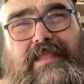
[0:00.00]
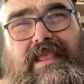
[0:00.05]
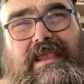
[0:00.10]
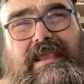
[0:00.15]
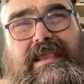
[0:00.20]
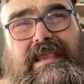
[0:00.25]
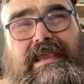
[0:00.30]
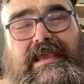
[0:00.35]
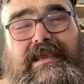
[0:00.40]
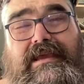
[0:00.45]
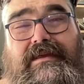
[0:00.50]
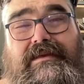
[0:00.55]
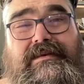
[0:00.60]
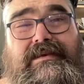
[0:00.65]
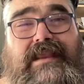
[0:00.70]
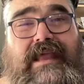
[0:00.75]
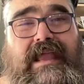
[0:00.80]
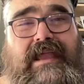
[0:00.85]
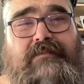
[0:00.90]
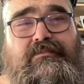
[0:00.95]
He
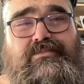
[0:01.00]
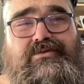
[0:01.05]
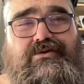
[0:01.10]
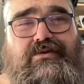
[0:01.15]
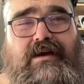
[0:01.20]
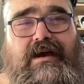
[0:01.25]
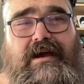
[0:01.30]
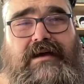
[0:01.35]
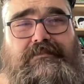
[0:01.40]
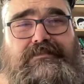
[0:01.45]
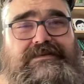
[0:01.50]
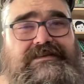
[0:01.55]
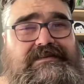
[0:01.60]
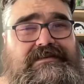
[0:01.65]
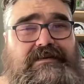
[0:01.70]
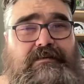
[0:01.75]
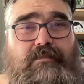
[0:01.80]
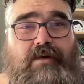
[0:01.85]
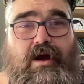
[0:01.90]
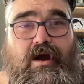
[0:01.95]
name drops
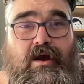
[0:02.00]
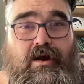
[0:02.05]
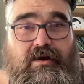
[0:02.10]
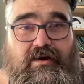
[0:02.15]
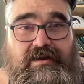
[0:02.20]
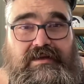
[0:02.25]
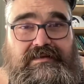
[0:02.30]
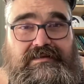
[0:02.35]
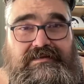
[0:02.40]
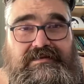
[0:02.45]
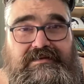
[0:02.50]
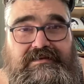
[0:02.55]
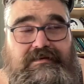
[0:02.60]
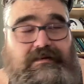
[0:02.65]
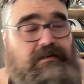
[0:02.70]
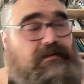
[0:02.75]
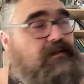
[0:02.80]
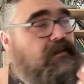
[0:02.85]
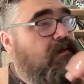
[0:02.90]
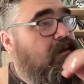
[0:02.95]
some artists,
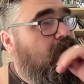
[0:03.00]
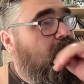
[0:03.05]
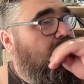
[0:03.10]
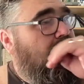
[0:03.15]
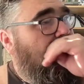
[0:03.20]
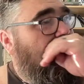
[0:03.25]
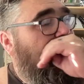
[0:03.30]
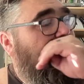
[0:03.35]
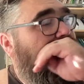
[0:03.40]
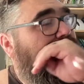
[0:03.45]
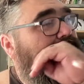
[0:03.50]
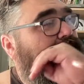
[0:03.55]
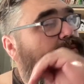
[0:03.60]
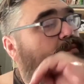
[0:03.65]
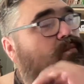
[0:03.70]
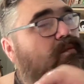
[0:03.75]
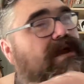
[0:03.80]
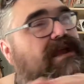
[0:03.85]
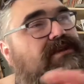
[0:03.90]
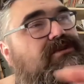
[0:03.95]

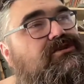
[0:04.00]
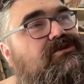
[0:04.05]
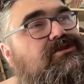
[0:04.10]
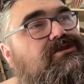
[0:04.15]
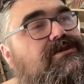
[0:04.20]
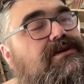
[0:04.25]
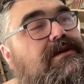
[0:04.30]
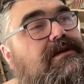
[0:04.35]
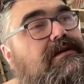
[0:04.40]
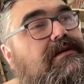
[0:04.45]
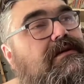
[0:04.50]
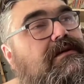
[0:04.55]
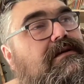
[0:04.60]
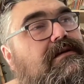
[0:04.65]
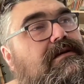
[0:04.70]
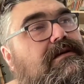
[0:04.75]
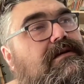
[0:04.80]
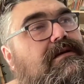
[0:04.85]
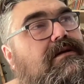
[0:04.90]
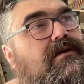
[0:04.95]
which
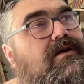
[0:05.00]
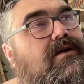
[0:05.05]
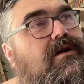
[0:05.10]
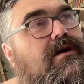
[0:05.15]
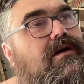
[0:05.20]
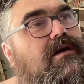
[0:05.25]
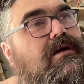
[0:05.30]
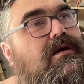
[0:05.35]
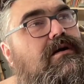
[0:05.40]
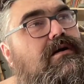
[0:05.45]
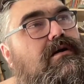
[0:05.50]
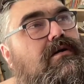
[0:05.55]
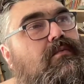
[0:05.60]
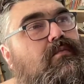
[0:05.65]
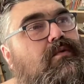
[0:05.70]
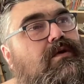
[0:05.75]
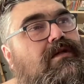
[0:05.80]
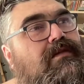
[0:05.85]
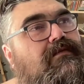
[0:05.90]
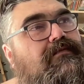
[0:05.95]

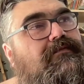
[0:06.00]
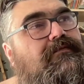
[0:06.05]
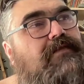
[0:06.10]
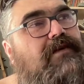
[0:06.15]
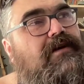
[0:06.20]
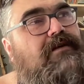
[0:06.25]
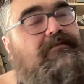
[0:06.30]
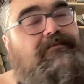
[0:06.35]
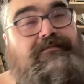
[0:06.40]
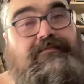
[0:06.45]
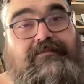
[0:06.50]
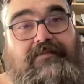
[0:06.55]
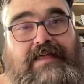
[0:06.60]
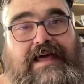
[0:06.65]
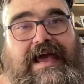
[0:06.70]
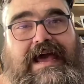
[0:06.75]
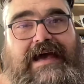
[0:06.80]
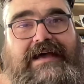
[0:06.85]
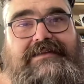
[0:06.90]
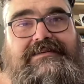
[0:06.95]
will fall
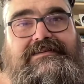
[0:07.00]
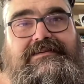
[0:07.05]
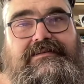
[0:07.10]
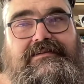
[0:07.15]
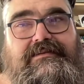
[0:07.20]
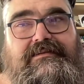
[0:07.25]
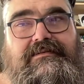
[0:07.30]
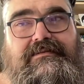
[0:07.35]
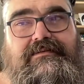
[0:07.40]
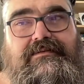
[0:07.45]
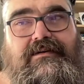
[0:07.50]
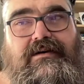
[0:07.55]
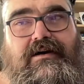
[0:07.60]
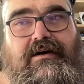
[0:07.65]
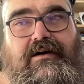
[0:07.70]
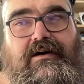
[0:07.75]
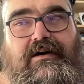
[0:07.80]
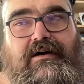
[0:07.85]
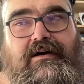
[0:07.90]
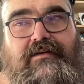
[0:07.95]
flat
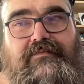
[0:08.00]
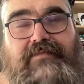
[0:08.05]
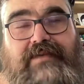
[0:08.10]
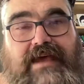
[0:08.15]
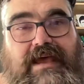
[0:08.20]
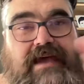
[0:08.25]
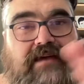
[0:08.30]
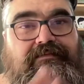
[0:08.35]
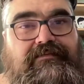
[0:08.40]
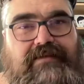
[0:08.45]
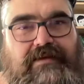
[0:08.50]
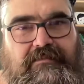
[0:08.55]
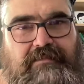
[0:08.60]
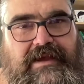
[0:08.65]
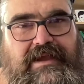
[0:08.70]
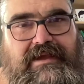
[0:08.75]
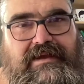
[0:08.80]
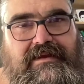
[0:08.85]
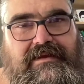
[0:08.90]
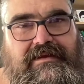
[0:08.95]
on the
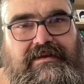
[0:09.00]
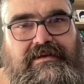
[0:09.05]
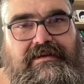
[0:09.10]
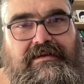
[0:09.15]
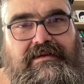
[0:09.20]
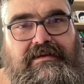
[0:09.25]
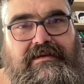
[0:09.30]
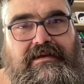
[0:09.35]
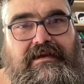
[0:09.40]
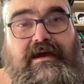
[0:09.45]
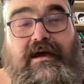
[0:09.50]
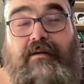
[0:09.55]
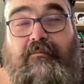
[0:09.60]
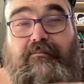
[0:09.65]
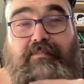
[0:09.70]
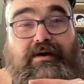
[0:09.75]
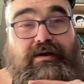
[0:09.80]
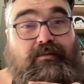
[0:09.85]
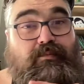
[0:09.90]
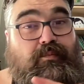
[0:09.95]
everyman,
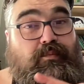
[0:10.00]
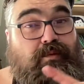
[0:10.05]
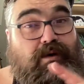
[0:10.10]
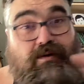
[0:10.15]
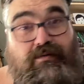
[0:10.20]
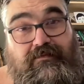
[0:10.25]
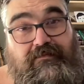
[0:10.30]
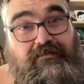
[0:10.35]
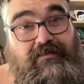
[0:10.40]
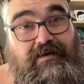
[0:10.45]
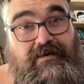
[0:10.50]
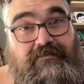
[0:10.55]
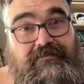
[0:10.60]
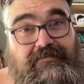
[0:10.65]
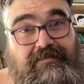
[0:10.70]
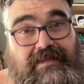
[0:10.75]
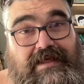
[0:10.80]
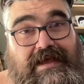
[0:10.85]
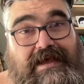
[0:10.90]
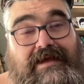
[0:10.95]
but won't fall
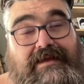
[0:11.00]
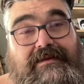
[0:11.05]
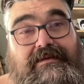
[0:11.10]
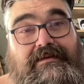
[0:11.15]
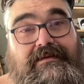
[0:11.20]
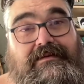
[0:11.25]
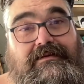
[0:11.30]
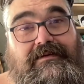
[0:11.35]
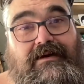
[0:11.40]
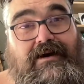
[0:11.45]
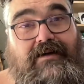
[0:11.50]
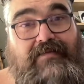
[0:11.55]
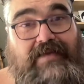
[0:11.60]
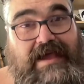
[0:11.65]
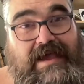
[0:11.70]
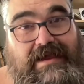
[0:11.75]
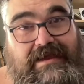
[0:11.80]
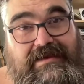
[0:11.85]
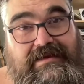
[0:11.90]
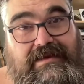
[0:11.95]
flat on the
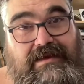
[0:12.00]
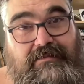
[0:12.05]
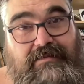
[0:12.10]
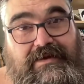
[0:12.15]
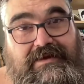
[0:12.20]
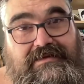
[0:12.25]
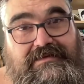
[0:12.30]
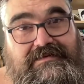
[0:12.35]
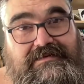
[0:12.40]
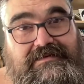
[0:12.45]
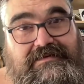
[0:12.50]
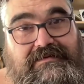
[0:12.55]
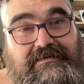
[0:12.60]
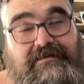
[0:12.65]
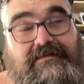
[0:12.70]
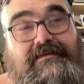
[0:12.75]
academics.